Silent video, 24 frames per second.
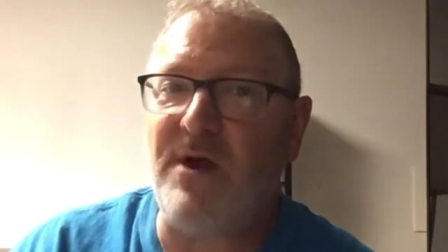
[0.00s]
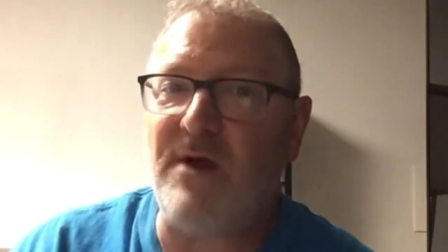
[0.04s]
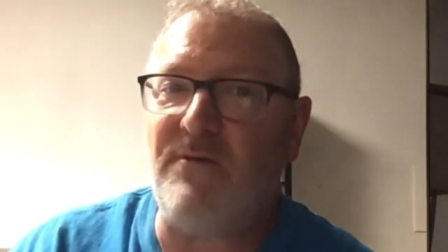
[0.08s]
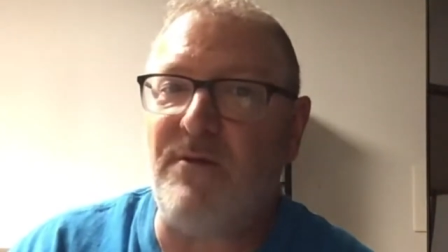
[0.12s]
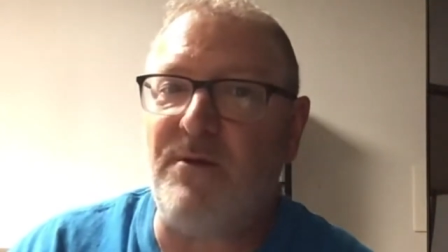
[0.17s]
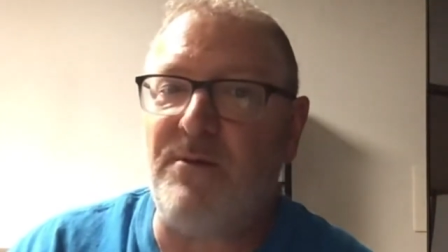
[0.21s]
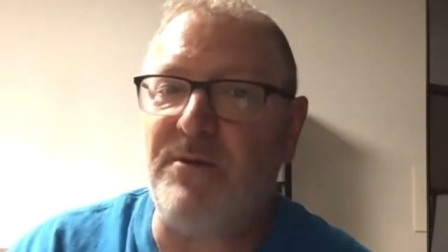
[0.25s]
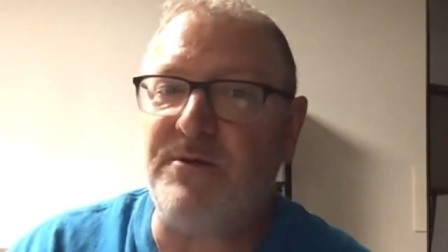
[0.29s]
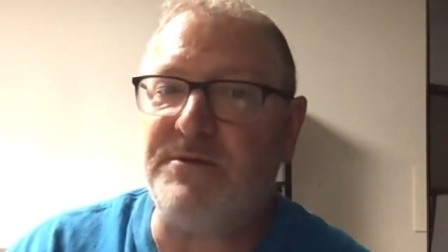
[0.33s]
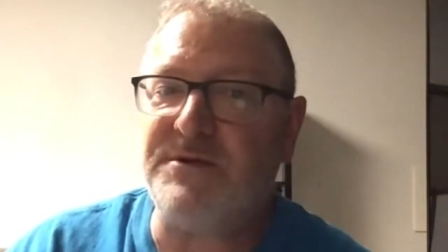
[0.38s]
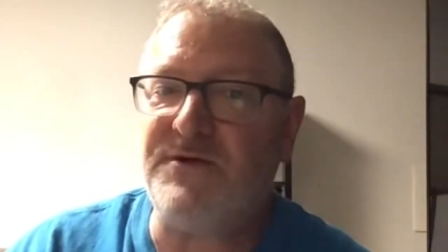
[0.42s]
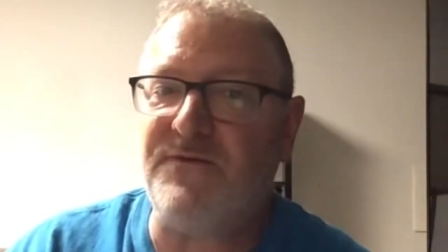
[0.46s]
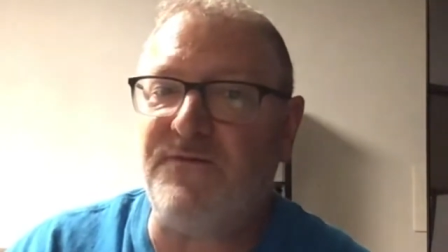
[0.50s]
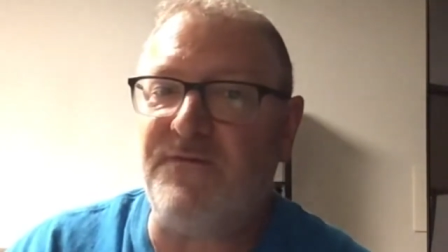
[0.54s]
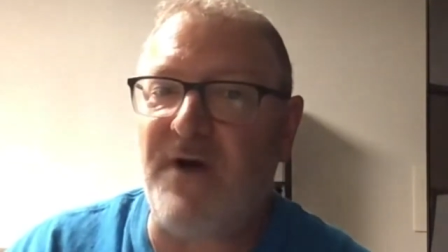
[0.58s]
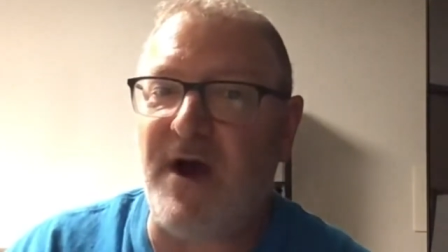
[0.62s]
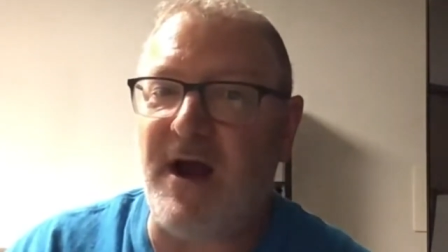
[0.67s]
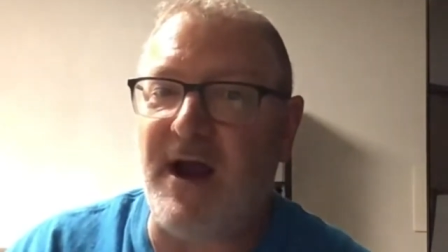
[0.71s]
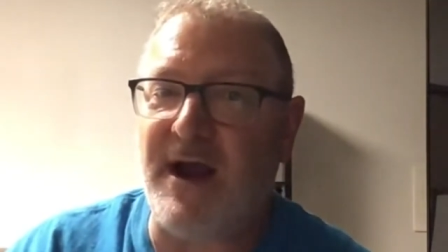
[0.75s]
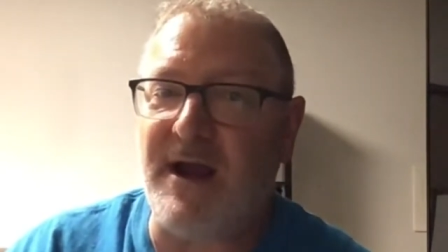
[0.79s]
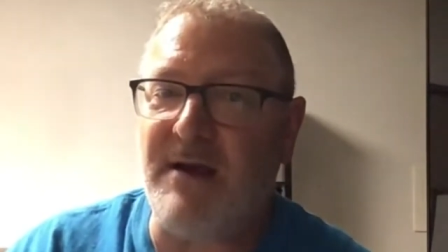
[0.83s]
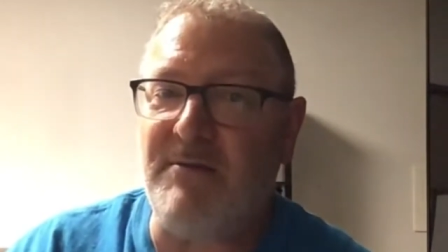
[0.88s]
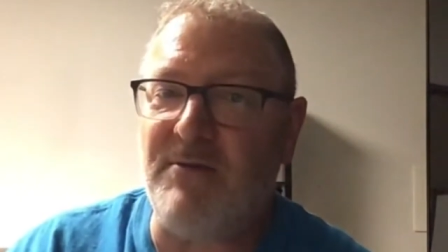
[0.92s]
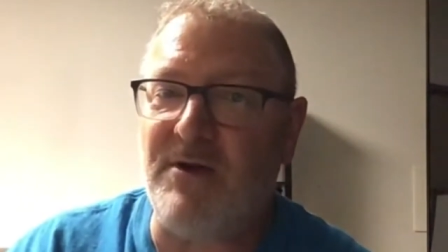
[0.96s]
Everyone was
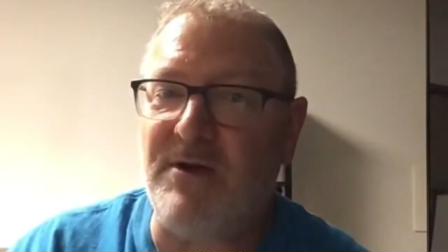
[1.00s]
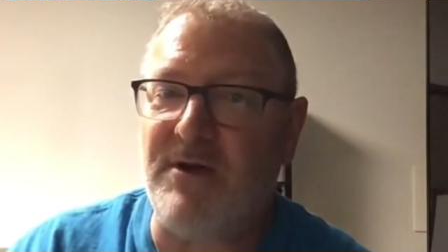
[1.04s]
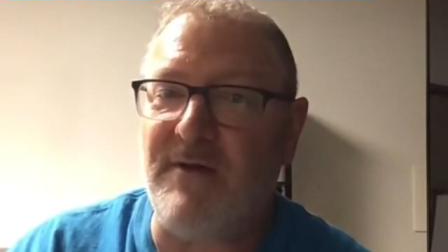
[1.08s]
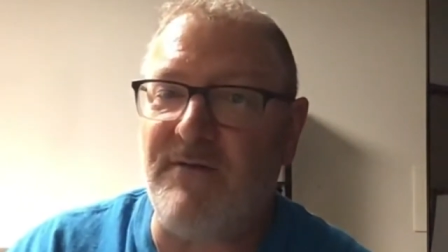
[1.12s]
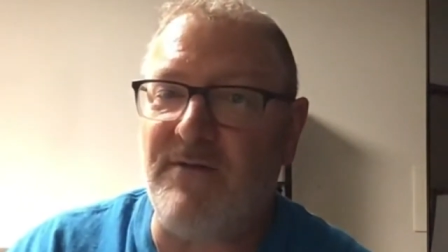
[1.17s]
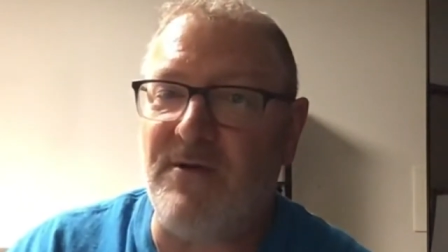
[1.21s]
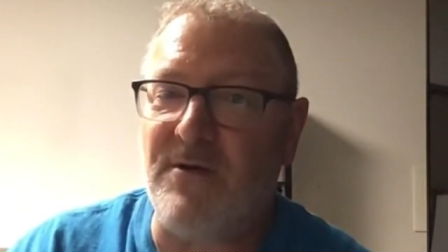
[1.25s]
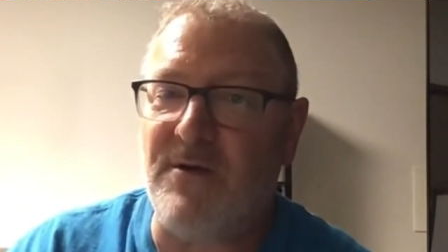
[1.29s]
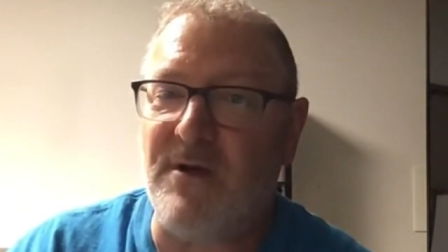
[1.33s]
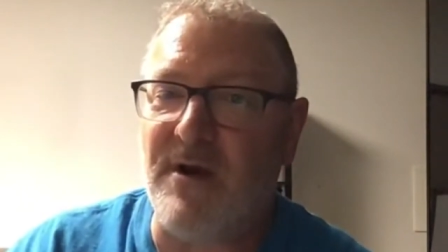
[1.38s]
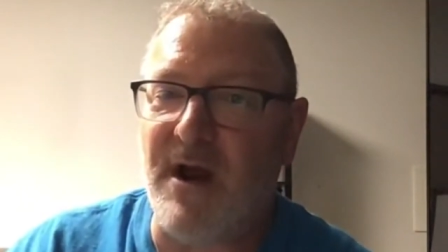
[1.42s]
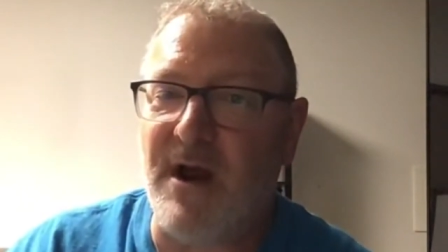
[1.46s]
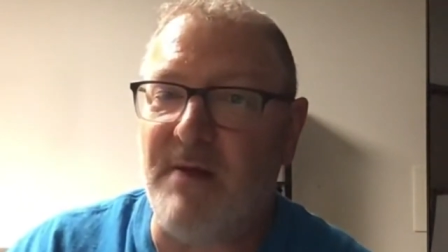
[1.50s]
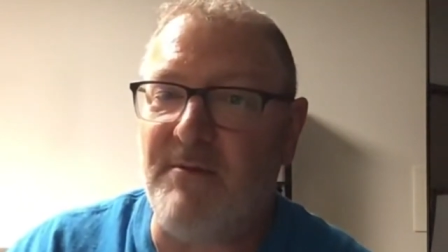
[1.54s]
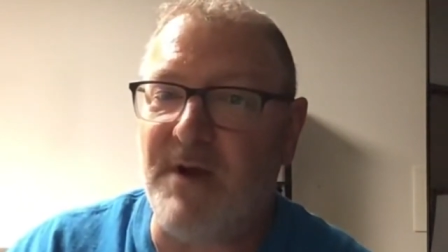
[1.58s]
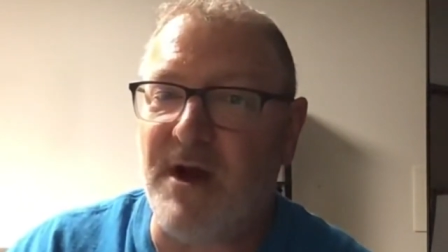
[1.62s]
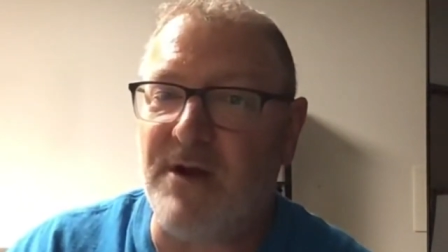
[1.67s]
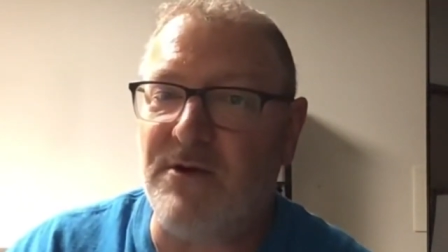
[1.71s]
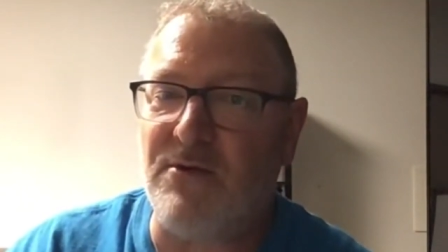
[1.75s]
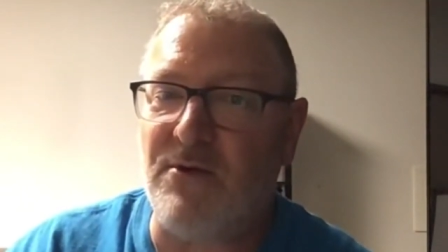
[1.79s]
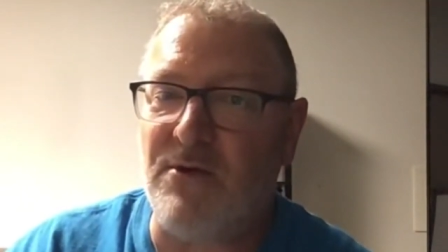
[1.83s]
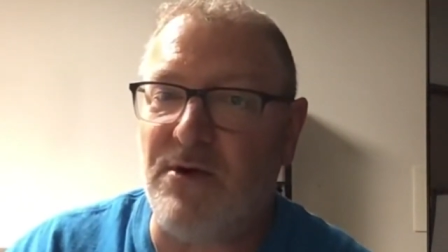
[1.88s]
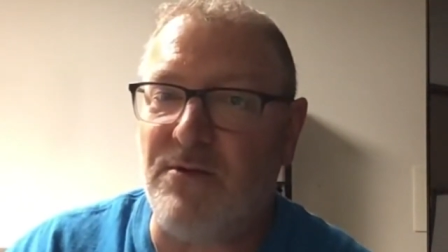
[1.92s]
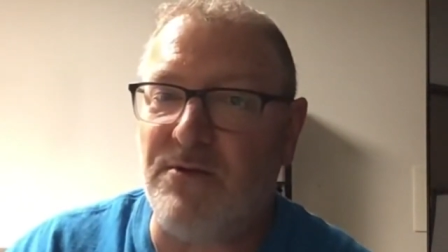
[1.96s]
fine, believe it or not. My
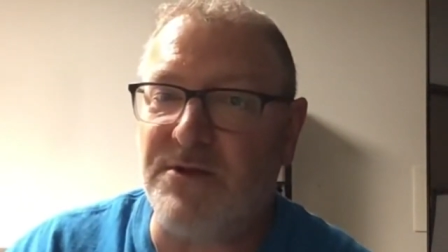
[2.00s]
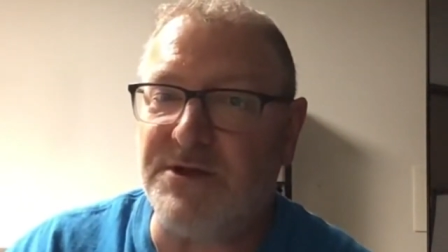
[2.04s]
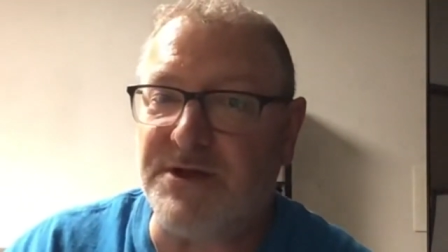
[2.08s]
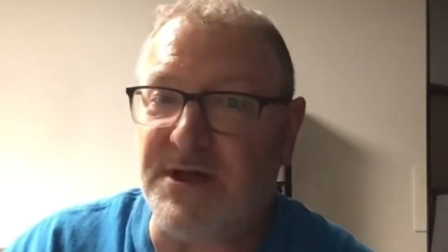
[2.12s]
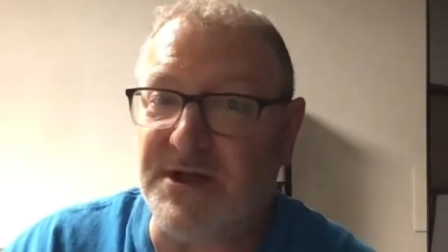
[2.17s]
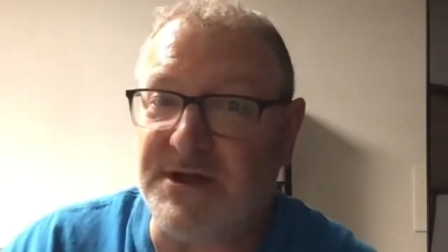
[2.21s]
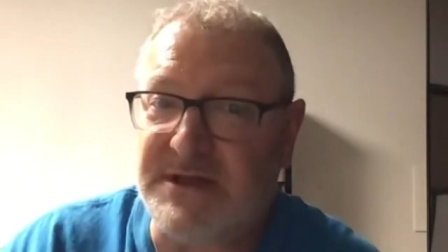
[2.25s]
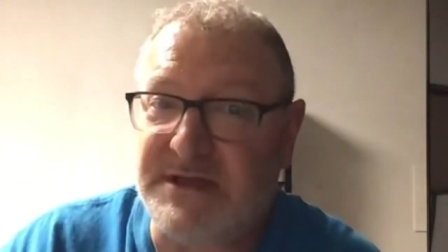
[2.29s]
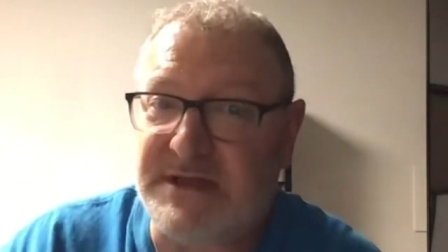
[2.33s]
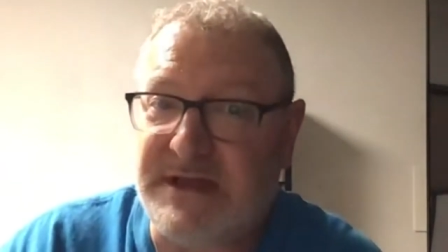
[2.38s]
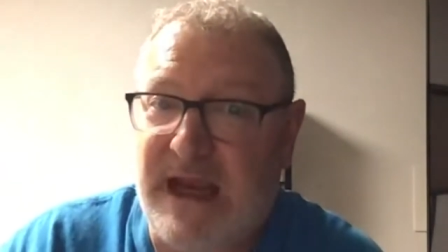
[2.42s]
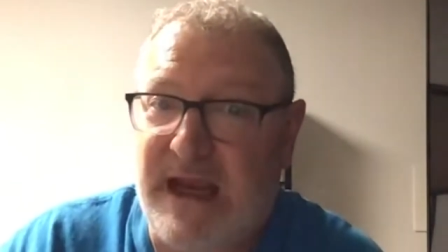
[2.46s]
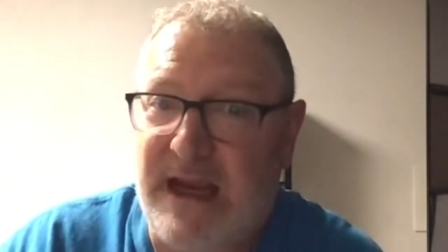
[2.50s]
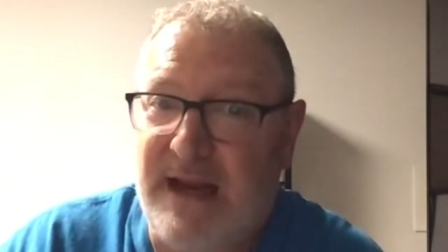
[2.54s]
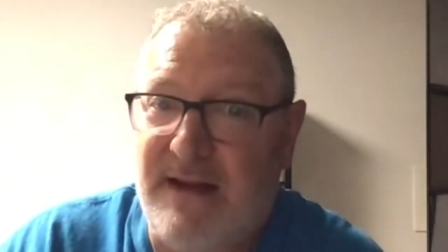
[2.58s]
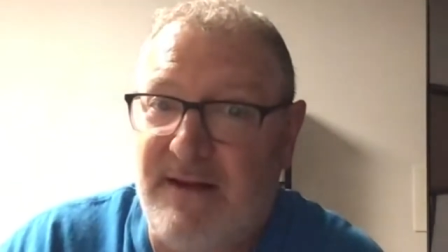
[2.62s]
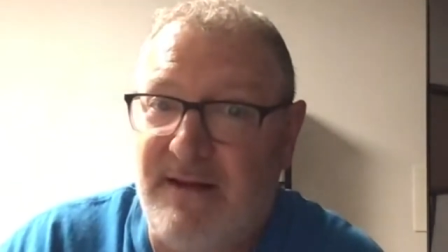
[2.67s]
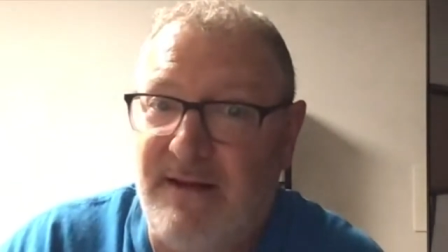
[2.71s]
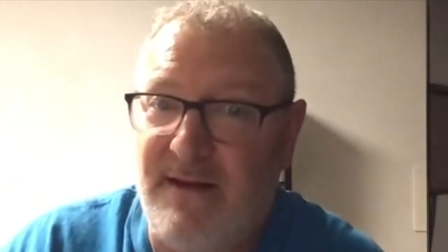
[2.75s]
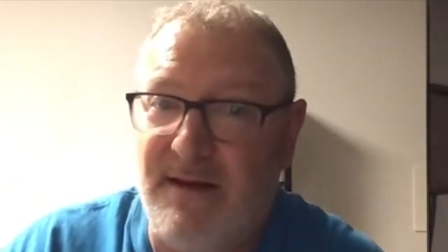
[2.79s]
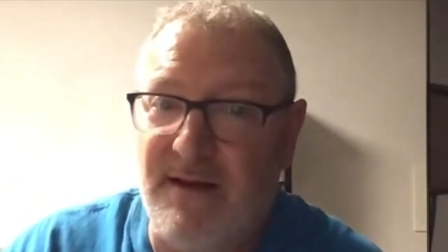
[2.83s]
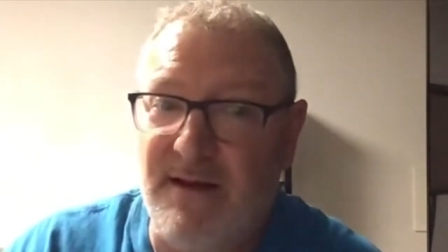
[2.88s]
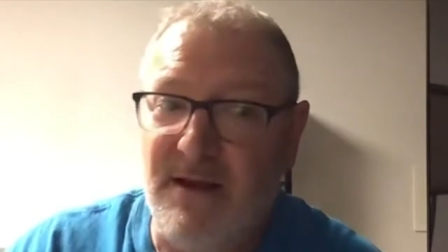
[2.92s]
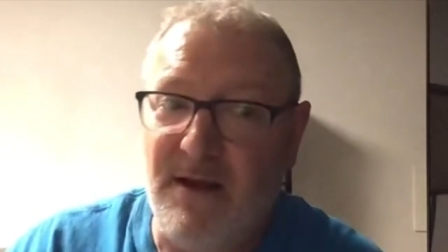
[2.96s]
daughter was
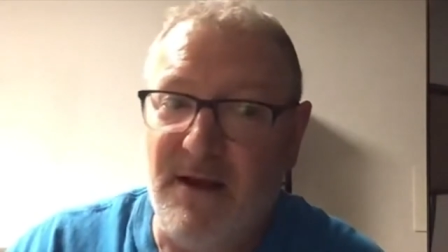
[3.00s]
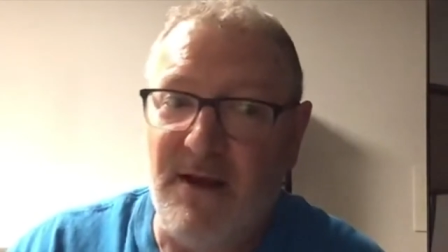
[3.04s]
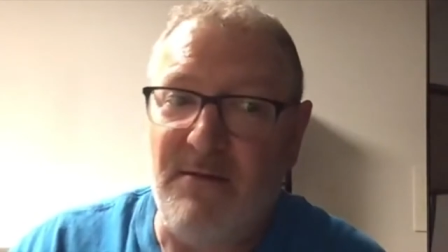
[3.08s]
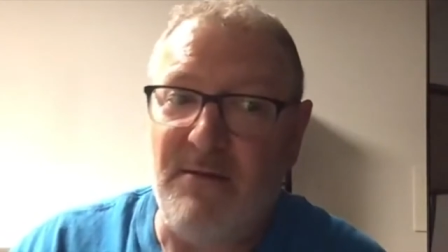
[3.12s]
unscathed.